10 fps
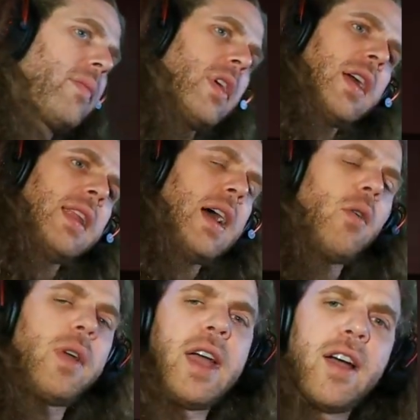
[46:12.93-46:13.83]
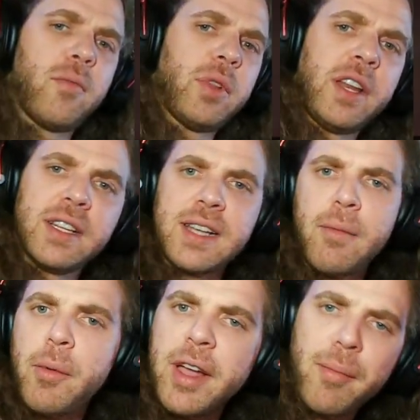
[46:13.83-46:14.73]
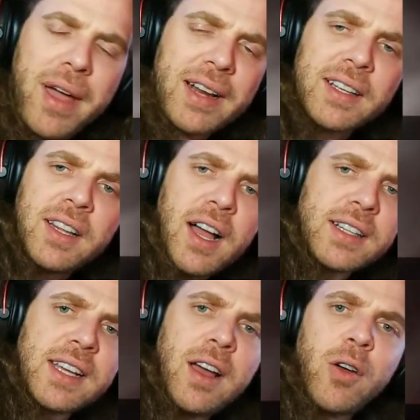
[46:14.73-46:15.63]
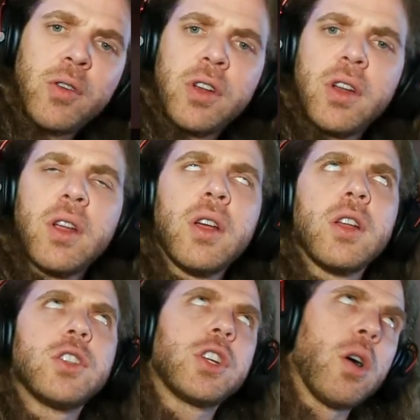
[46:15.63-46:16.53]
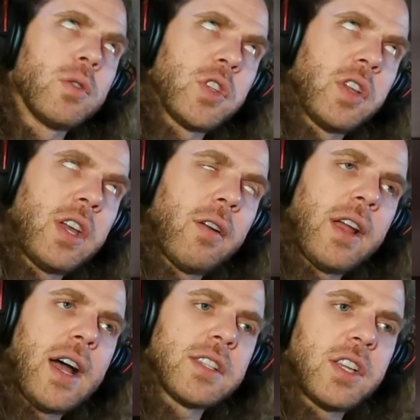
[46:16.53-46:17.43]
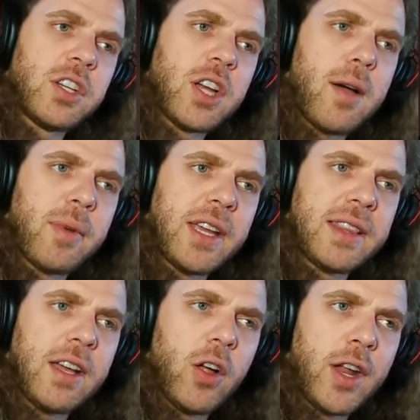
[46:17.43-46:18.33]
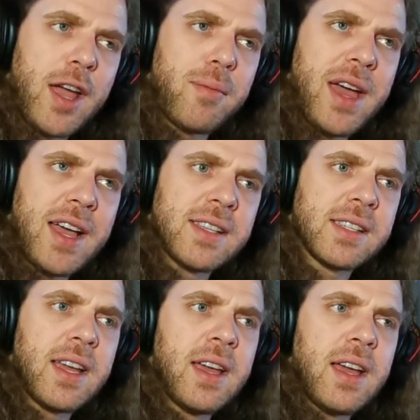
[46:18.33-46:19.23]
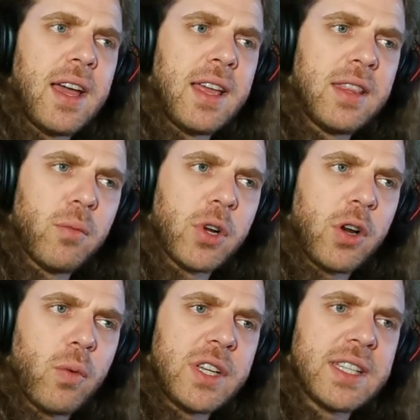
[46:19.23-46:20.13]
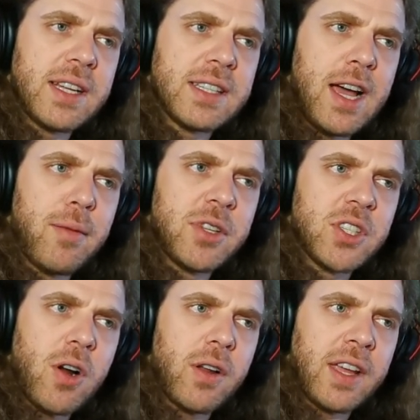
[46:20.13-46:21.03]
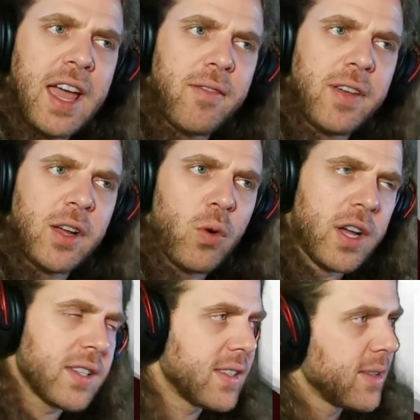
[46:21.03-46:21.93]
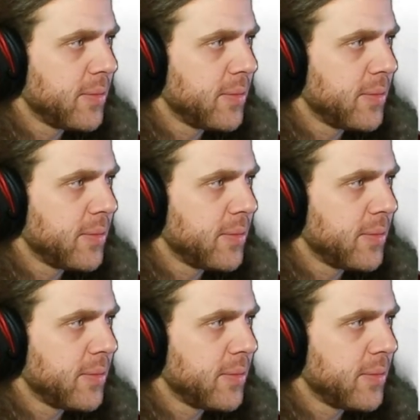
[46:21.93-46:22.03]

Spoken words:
And now we have plenty of time to make it back to Clock Town, to go into the Curiosity Shop and get the all-night mask. And then we're going to reset time and start the Kafei quest.